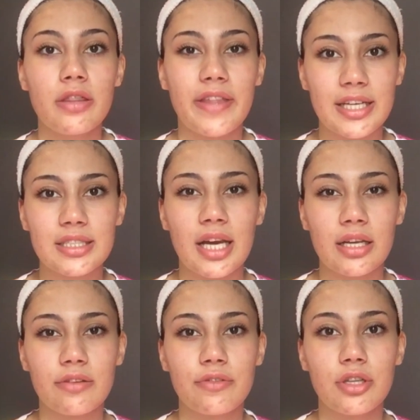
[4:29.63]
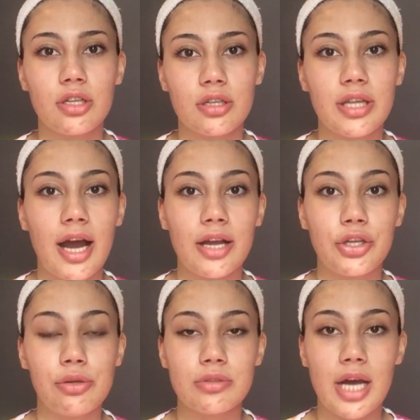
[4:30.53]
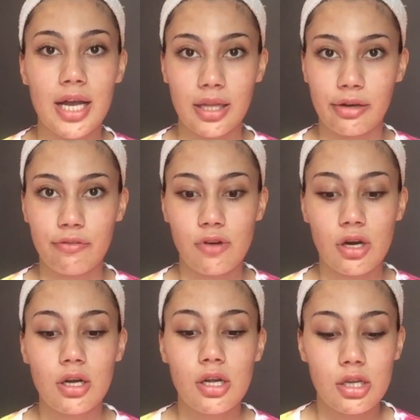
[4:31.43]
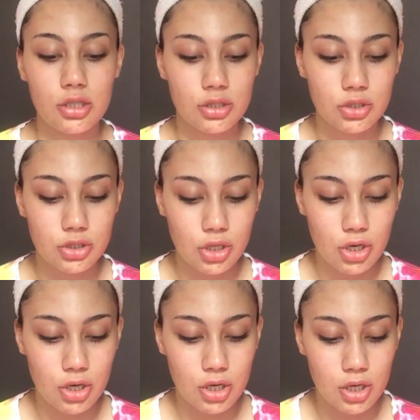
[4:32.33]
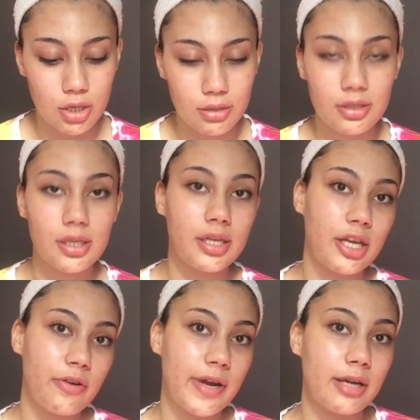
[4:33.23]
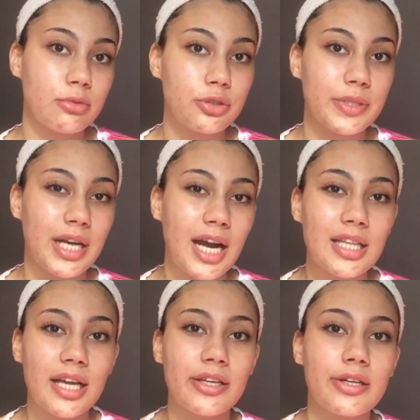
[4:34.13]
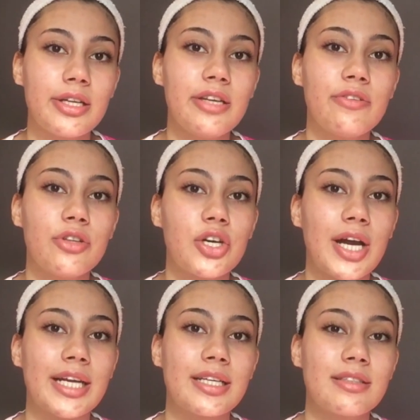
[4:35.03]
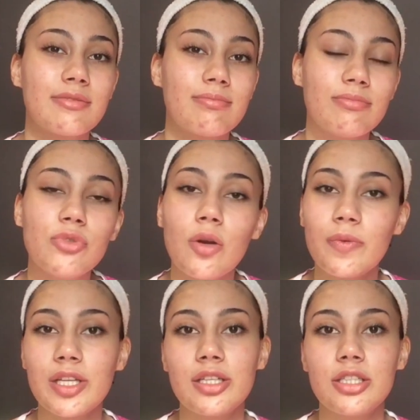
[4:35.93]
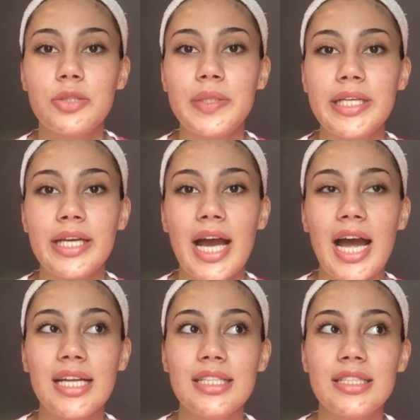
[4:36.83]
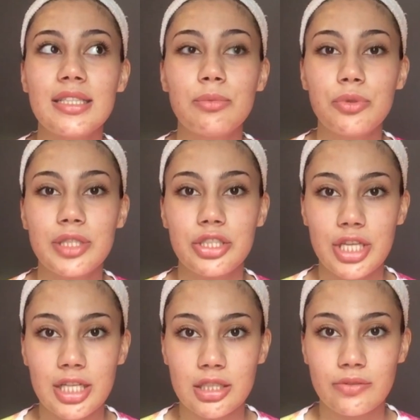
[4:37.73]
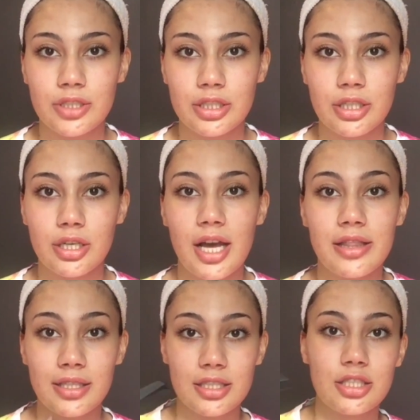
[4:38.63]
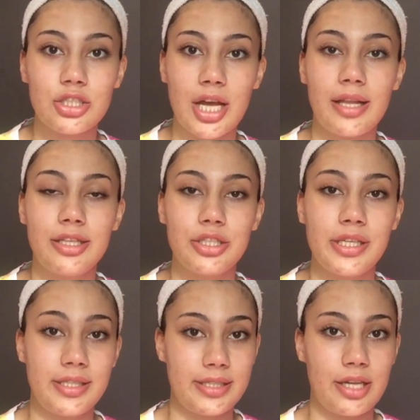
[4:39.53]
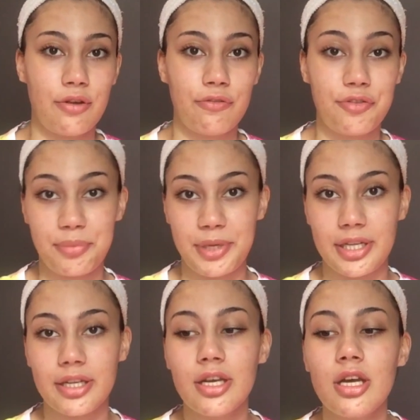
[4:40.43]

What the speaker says: that's kind of the look that I'd use eyeliner for. So here I am doing eyeliner, even though I'm not really good at doing it, and I'm doing a challenge video, and this is a challenge in itself for me.